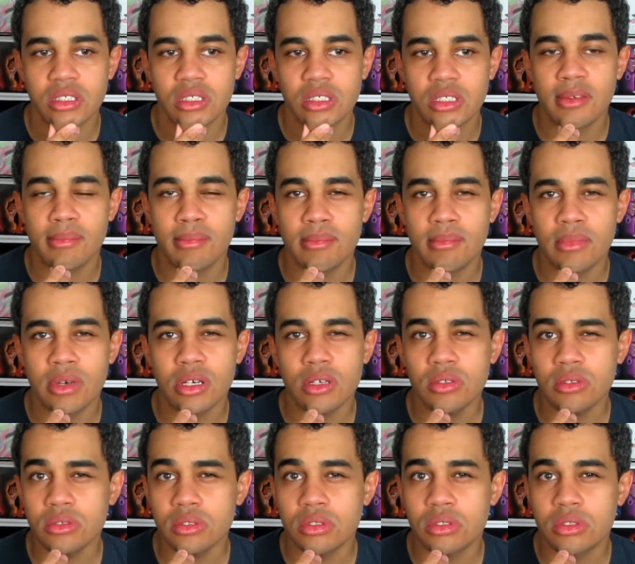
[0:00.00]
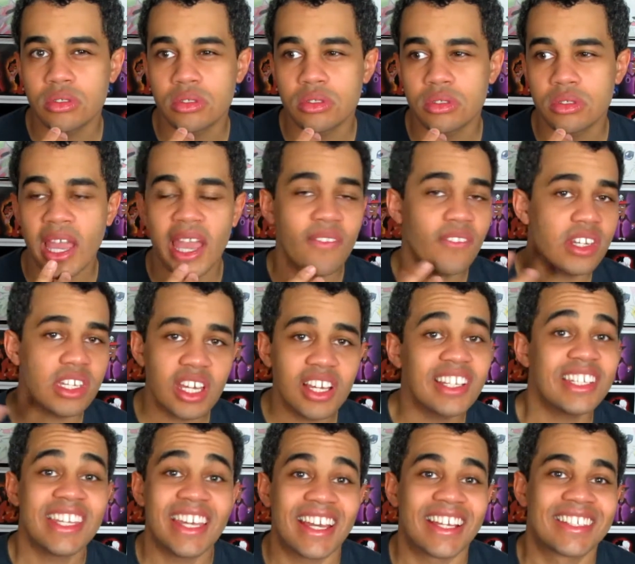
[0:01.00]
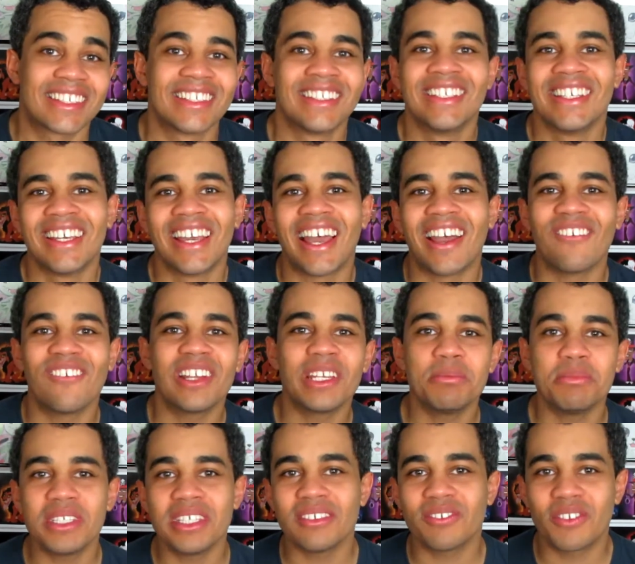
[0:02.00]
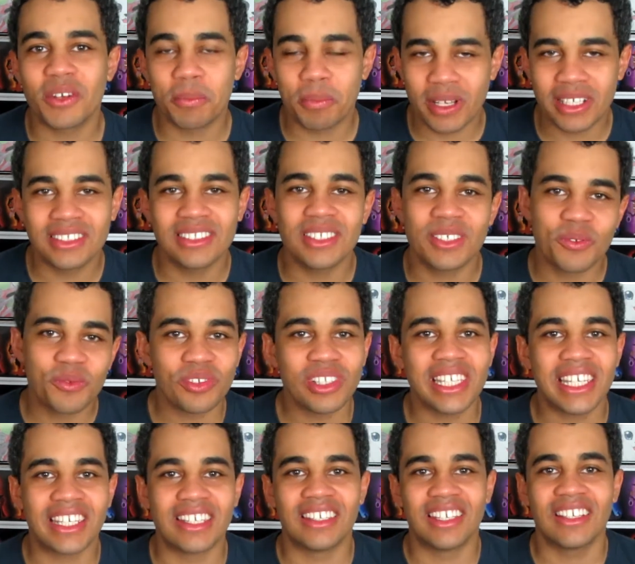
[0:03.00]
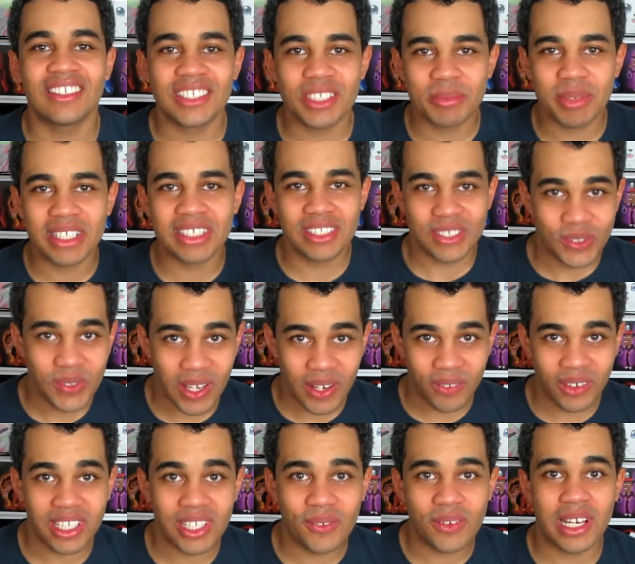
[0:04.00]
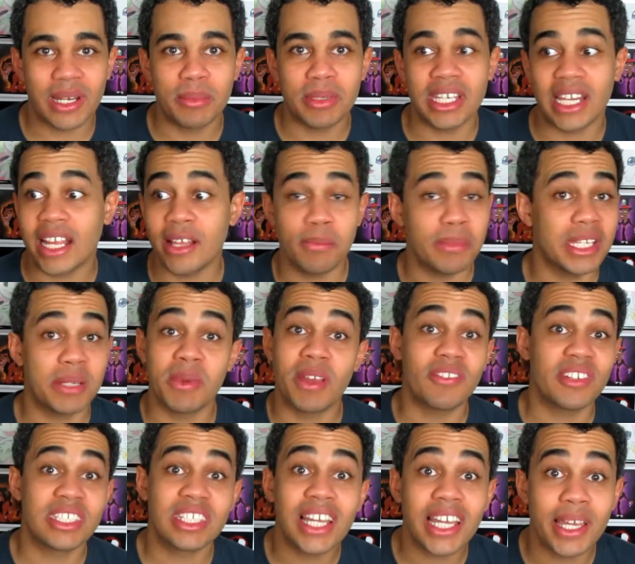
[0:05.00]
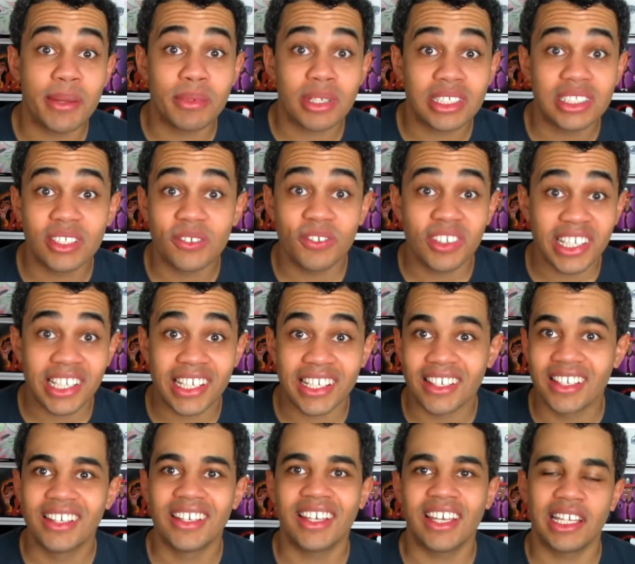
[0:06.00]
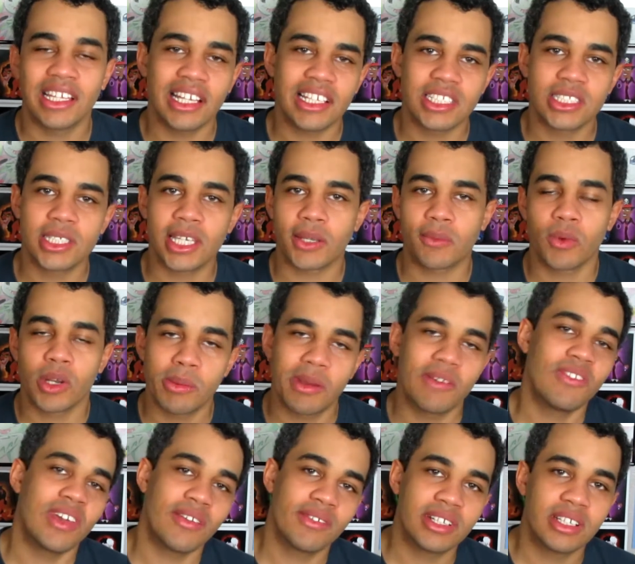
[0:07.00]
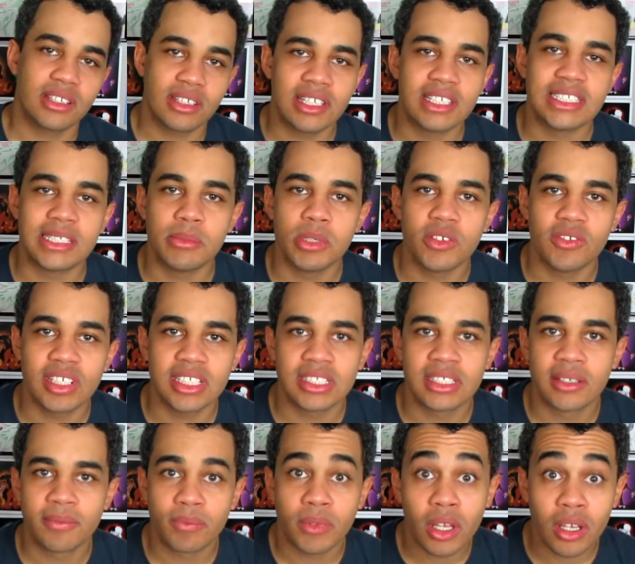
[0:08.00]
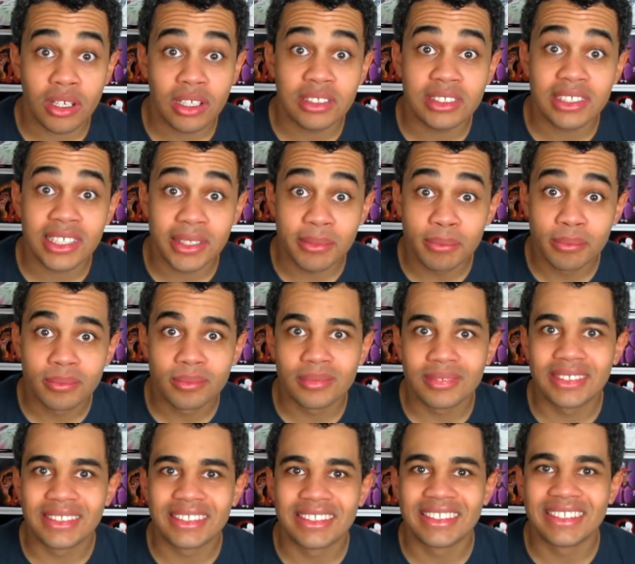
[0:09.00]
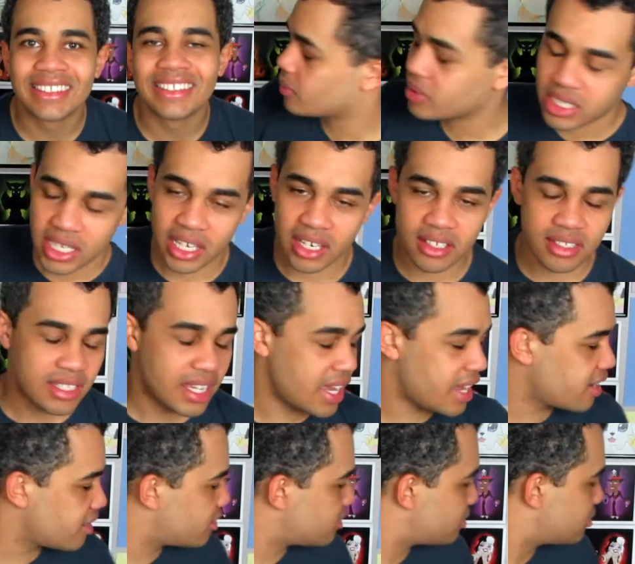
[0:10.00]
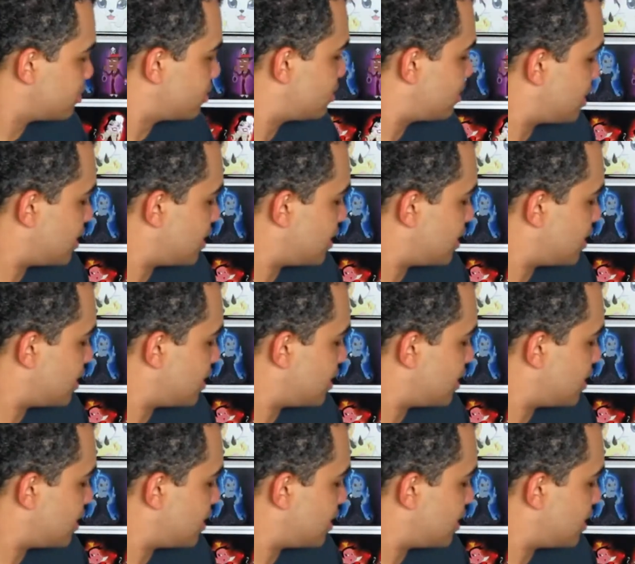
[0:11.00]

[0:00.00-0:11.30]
the most, I haven't done yet. I want to meet Rapunzel and Flynn. Those are my two I really want to meet. I'd meet them every time because they're funny. And that's like one of my favorite Disney movies, honestly. Wish I had a Tangled